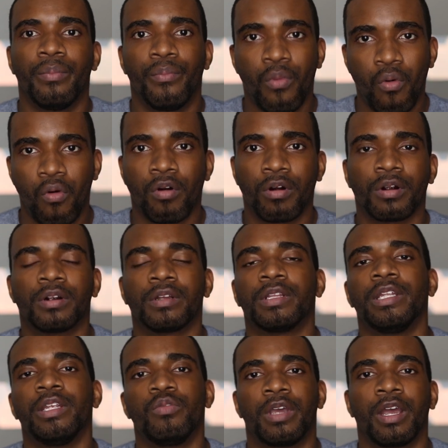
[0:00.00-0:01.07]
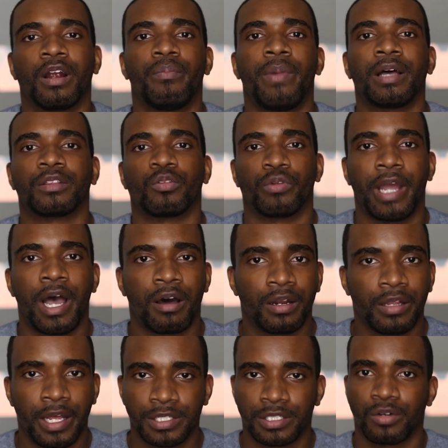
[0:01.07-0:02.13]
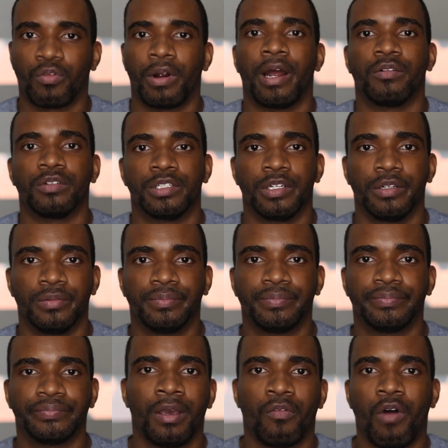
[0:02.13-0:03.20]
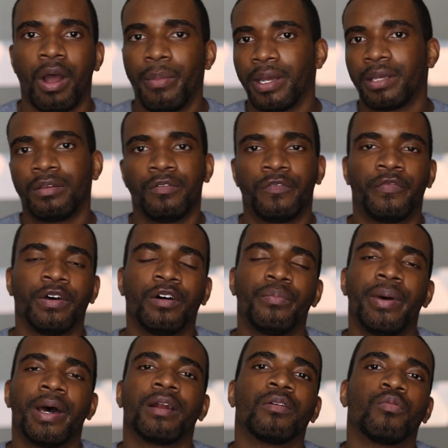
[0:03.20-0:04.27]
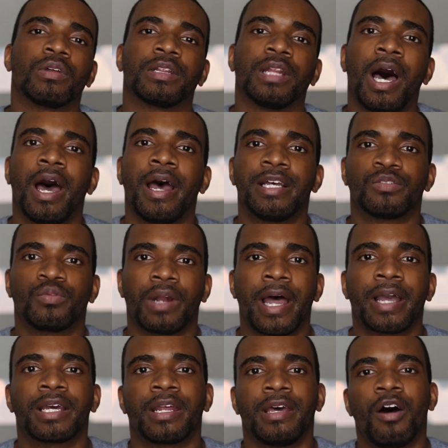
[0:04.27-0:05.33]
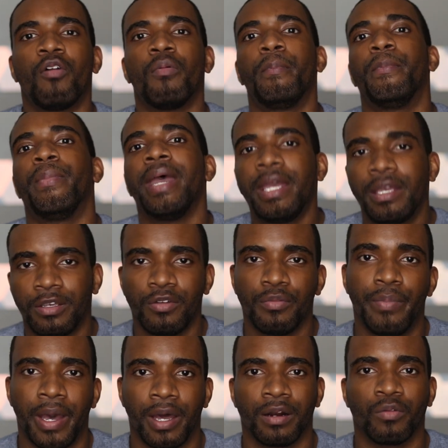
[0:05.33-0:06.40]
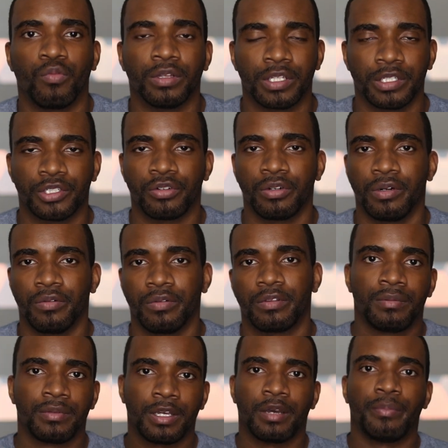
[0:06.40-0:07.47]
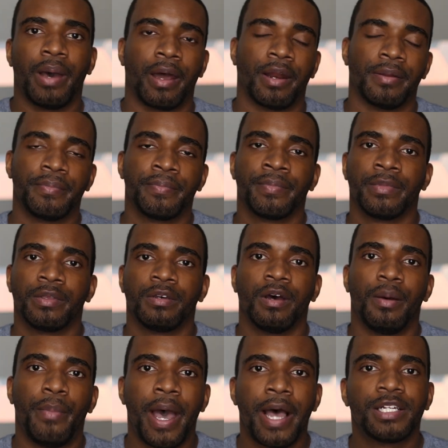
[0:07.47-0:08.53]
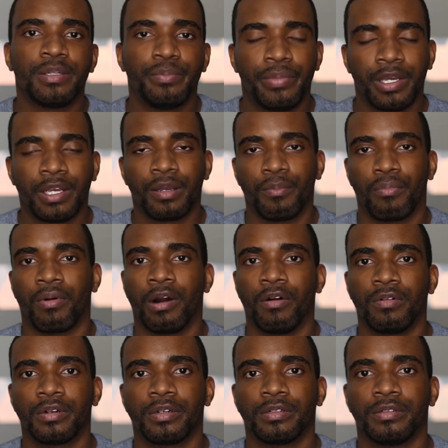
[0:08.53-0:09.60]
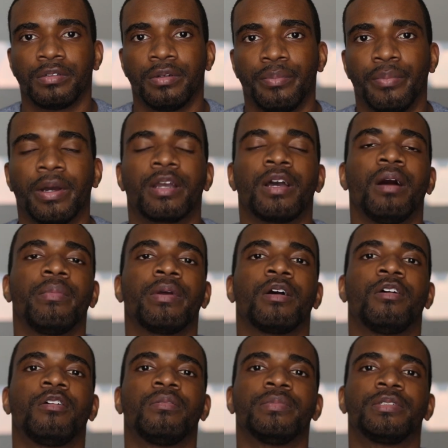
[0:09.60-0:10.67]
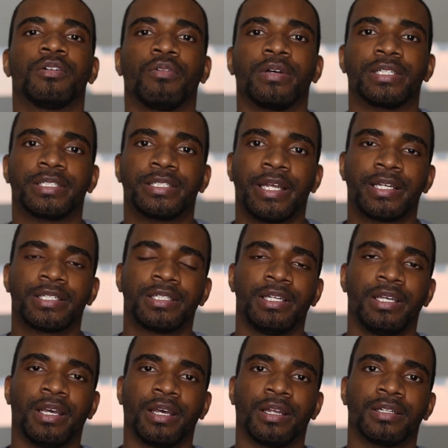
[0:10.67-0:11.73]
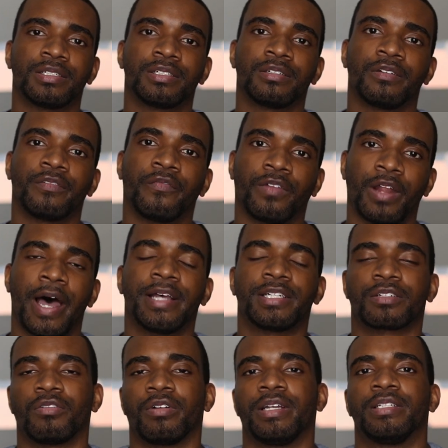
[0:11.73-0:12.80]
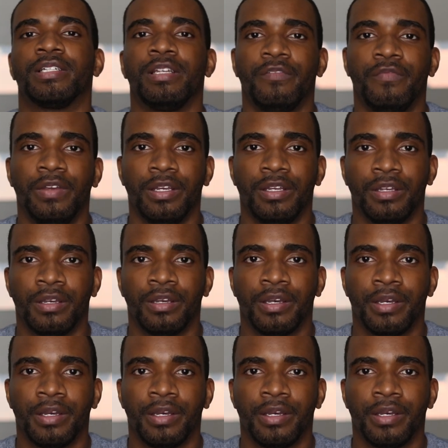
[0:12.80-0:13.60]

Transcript: more than you care about the reality that surrounds you? Why make you feel better with lies when I could help make you better with the truth? Think about it. Imagine being broke, but coming home to a 60 inch flat screen TV